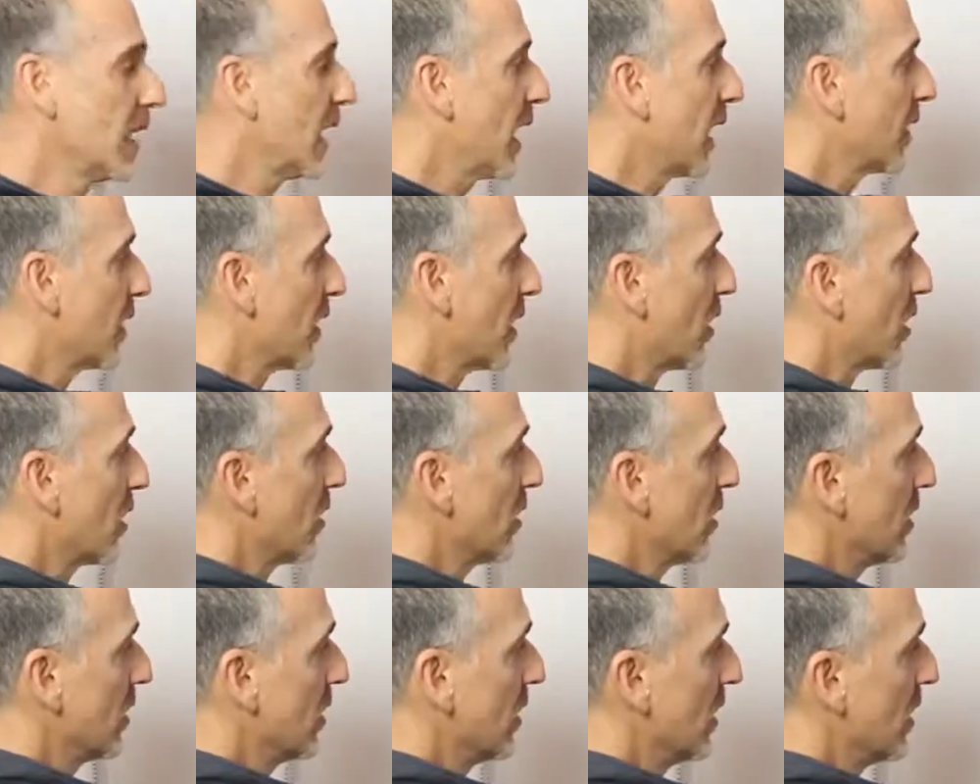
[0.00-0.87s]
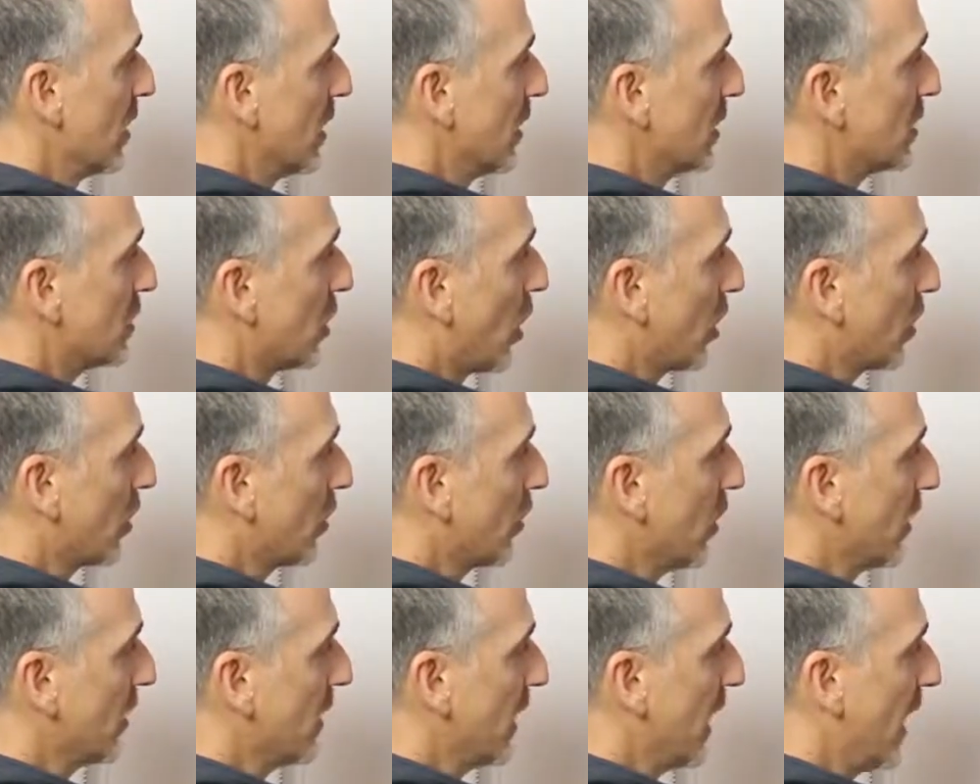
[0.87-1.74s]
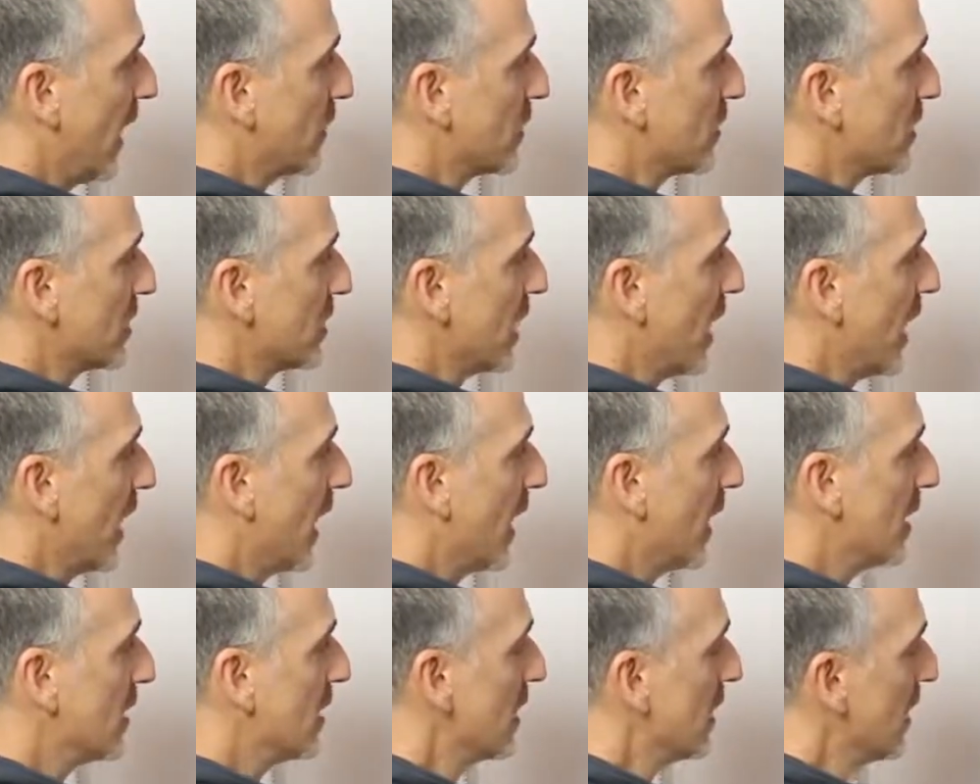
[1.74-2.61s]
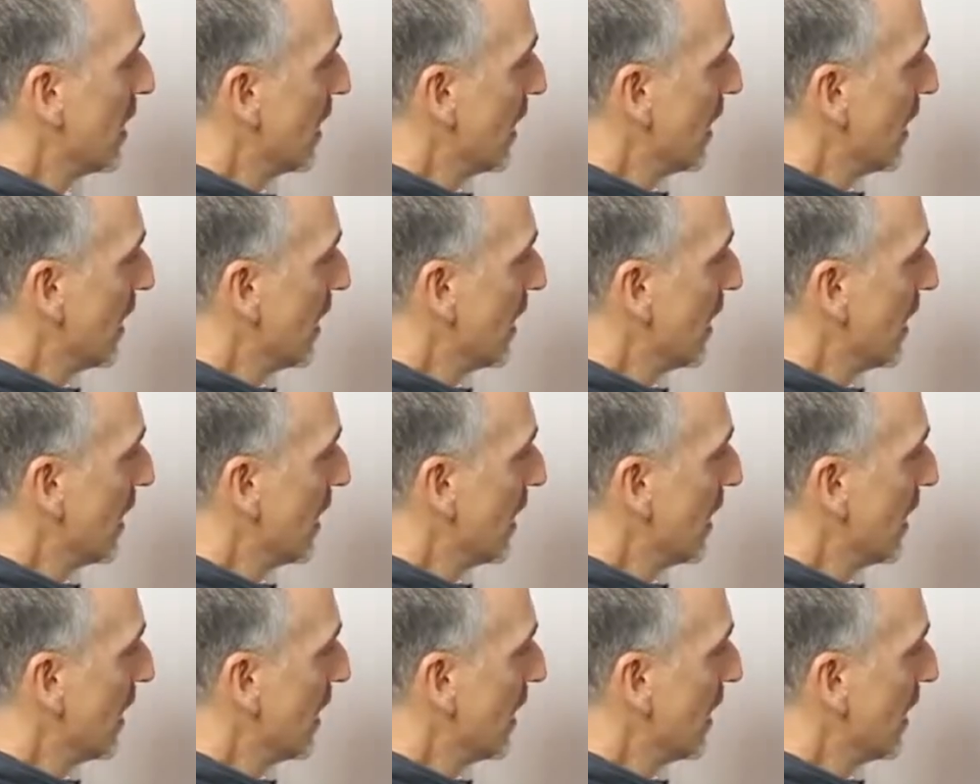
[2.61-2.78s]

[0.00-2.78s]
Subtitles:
and they're darker on the outside